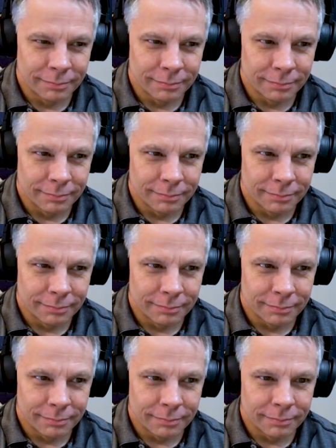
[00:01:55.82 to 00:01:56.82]

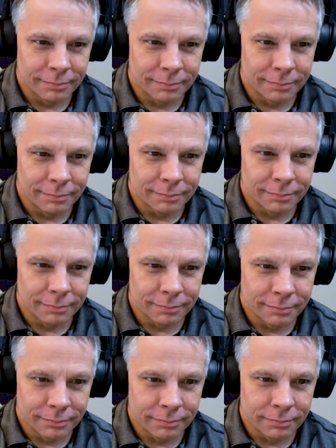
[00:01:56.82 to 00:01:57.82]

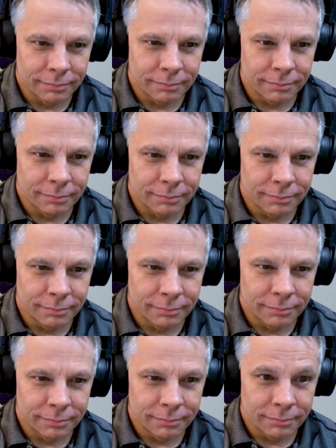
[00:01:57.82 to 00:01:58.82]

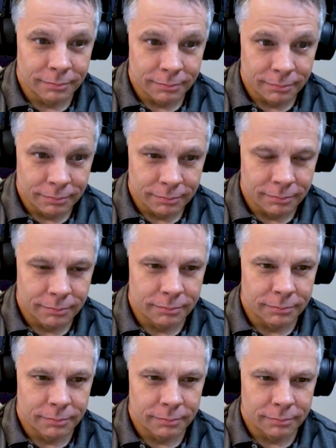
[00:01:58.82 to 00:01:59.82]

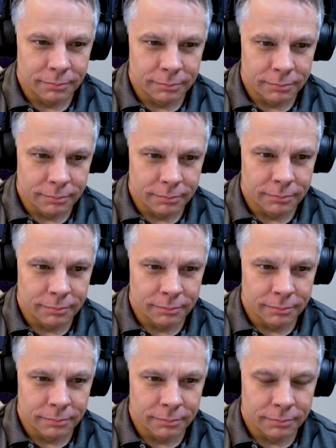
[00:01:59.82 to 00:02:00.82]

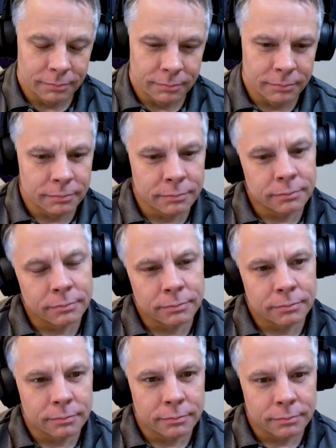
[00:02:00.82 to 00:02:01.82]

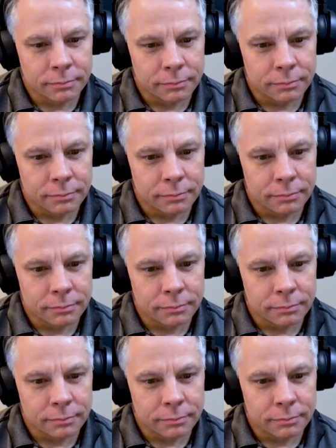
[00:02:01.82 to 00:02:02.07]
(silent)